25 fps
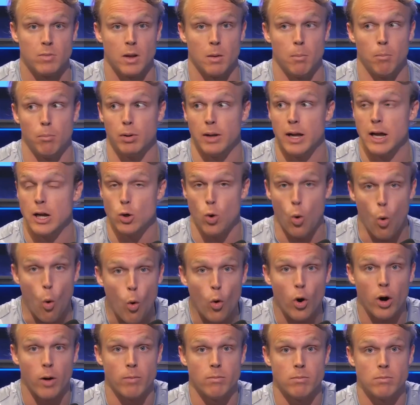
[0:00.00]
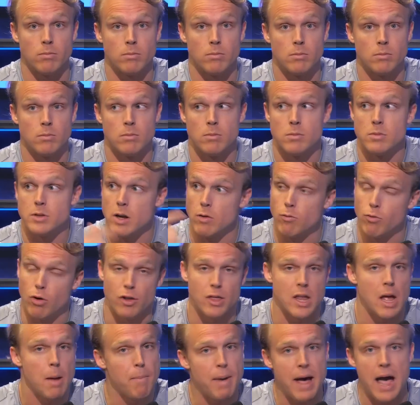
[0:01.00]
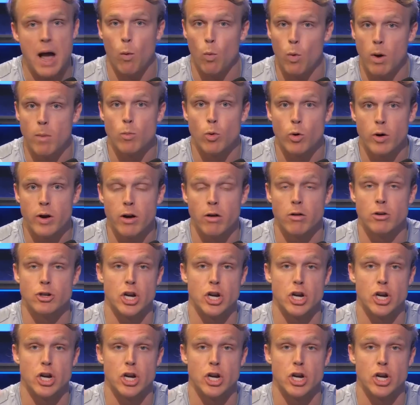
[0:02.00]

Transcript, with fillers: Blake Corum said, run that back one more year.